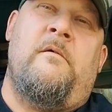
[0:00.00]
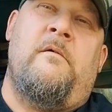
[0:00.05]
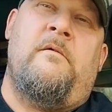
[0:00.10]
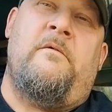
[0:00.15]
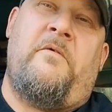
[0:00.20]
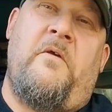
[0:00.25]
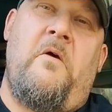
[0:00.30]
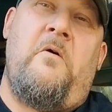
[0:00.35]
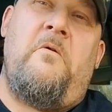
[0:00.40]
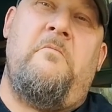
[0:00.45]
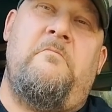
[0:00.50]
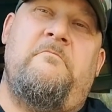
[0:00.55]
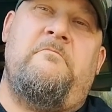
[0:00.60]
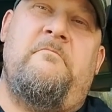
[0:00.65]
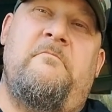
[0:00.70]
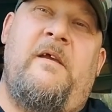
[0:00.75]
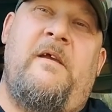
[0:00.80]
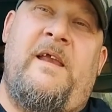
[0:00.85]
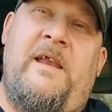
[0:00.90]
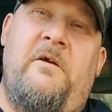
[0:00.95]
So
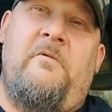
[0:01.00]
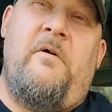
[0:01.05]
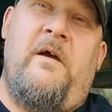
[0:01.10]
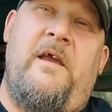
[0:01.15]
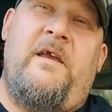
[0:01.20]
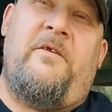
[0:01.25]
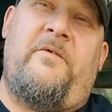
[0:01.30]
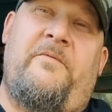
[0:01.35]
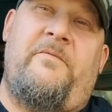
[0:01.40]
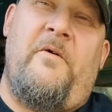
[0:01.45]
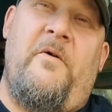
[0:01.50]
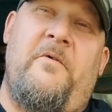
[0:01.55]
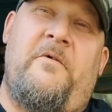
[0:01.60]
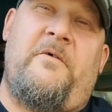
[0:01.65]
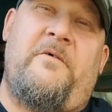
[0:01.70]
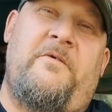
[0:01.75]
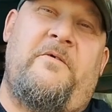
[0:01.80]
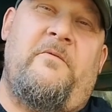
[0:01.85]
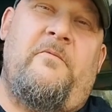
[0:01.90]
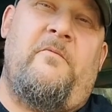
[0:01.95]
anyways,
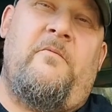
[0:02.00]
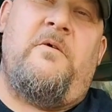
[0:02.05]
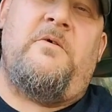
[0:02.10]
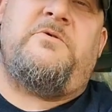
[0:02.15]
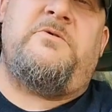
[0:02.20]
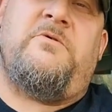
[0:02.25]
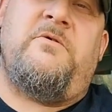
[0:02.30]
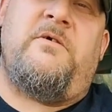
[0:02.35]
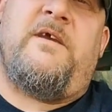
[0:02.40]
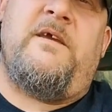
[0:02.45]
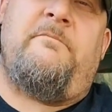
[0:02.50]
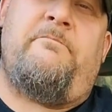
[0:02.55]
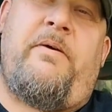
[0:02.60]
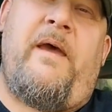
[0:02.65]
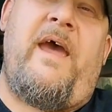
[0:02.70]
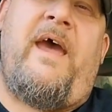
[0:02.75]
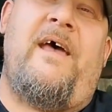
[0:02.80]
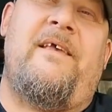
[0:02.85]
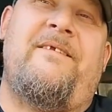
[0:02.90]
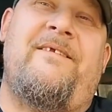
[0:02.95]
folks, once you get
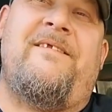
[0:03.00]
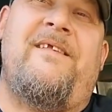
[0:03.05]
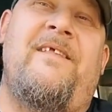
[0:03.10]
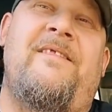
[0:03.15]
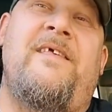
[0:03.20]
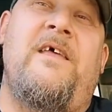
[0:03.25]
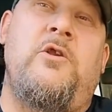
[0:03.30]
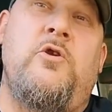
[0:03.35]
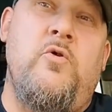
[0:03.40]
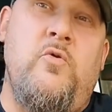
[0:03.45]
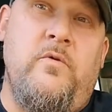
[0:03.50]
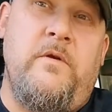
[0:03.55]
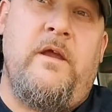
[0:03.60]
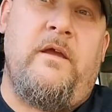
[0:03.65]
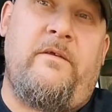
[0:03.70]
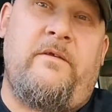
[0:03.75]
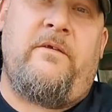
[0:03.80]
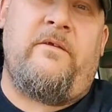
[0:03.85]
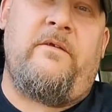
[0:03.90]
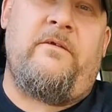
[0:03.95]
past the
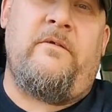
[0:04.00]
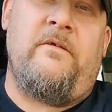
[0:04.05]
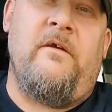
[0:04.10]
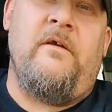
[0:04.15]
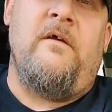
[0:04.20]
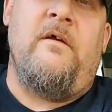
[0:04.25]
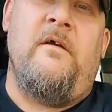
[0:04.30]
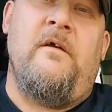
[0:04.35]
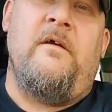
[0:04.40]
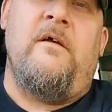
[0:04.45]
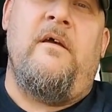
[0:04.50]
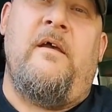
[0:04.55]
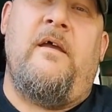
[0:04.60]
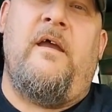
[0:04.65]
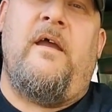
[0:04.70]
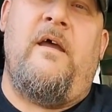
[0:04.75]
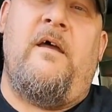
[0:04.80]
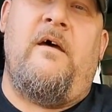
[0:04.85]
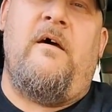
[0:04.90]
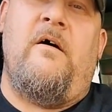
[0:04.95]
newness
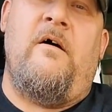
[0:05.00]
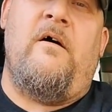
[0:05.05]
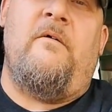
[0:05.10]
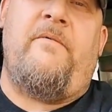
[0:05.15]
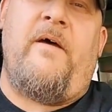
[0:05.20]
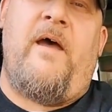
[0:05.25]
of